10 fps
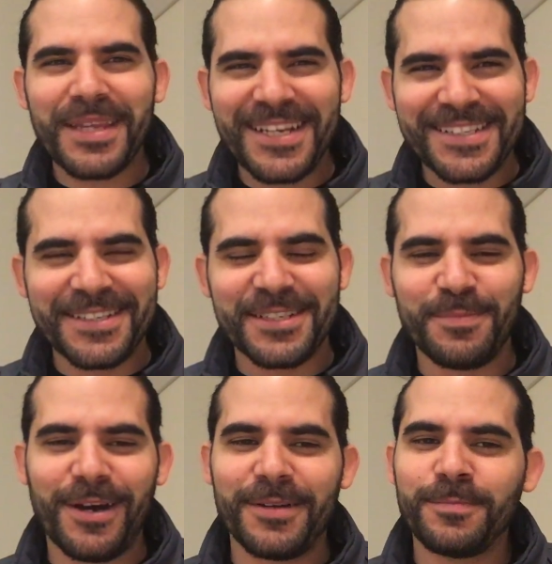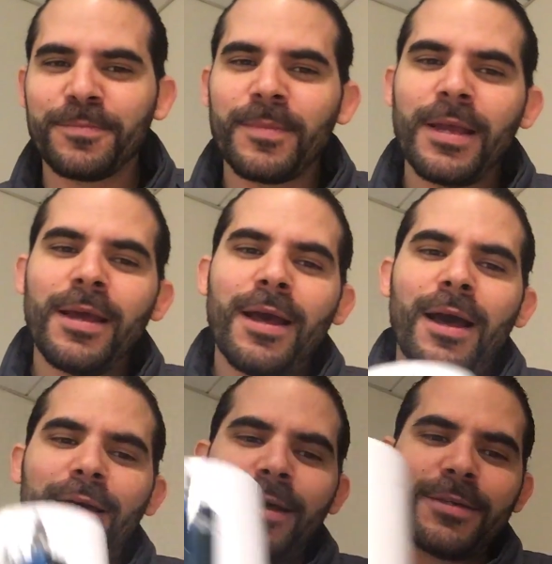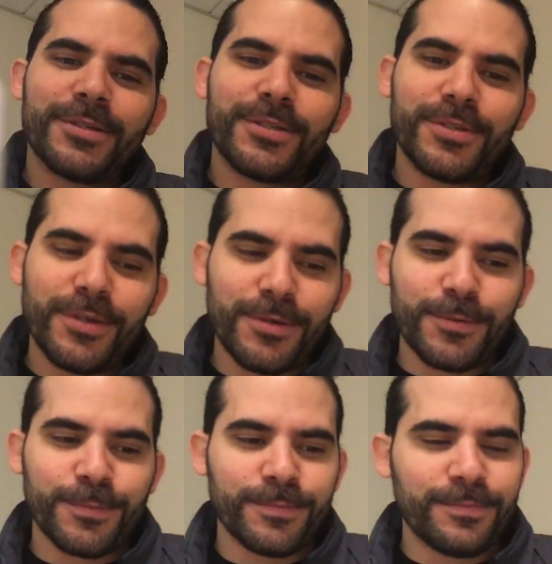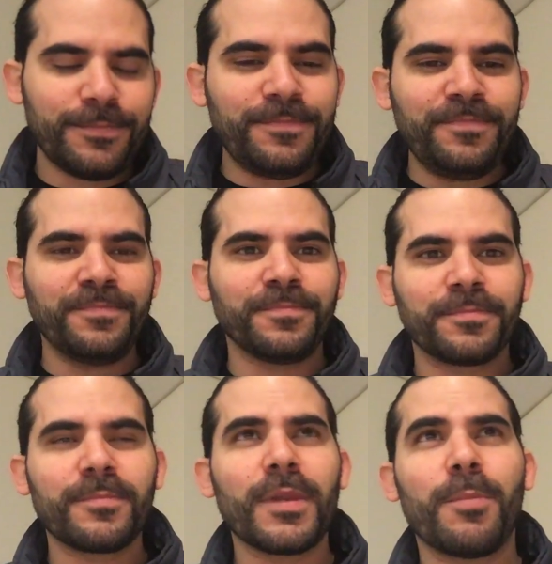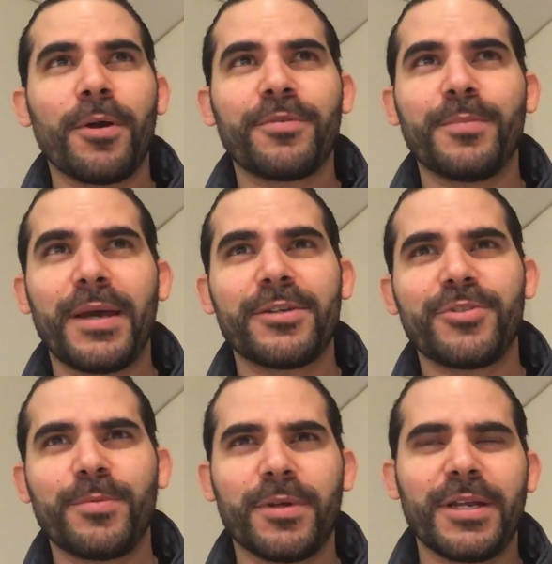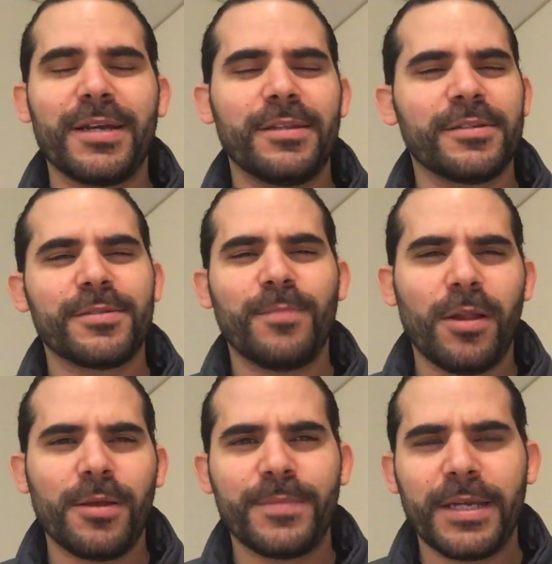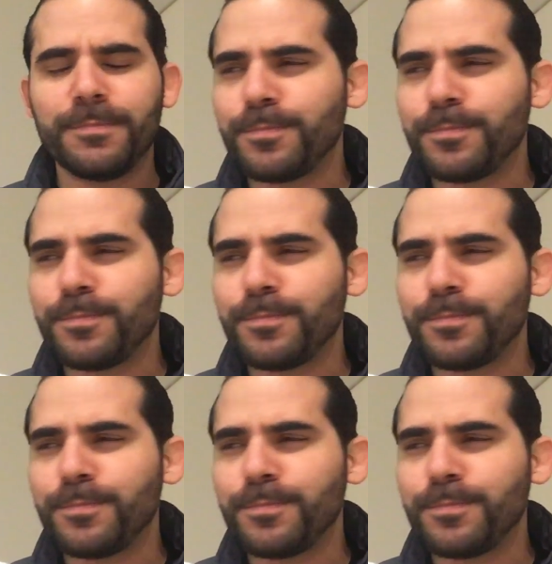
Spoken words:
It's the spot. So, apart from Manuscript Monday and the small update,